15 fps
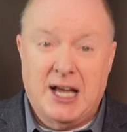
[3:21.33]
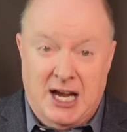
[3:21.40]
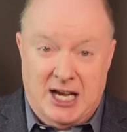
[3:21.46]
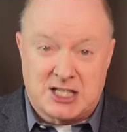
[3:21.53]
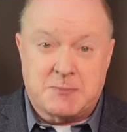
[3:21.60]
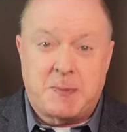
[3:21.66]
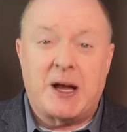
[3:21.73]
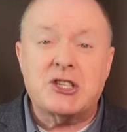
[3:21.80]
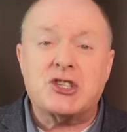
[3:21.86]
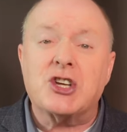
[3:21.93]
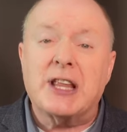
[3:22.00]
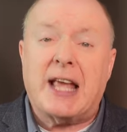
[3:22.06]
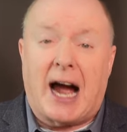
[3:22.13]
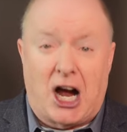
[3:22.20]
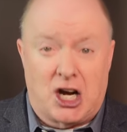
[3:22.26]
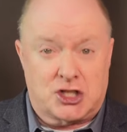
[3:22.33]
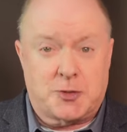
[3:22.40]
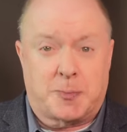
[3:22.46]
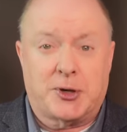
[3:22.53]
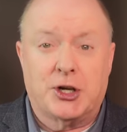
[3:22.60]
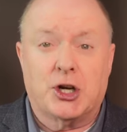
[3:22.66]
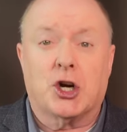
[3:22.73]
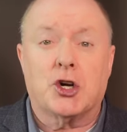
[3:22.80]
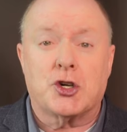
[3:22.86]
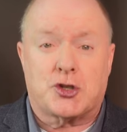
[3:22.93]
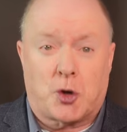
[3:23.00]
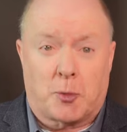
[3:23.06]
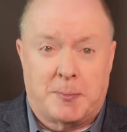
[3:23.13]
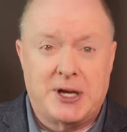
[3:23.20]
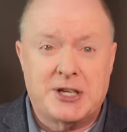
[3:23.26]
especially entrepreneurs
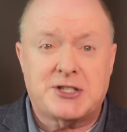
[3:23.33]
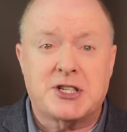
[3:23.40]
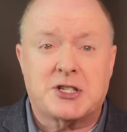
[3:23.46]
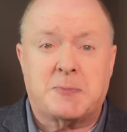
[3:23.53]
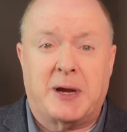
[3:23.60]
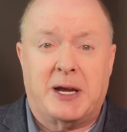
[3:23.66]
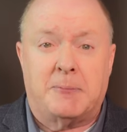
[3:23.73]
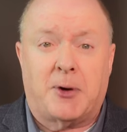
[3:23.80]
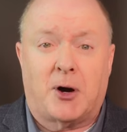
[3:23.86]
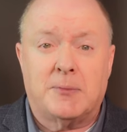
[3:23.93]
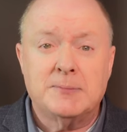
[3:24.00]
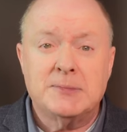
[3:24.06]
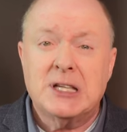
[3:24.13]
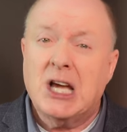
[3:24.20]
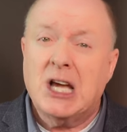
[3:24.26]
or business people.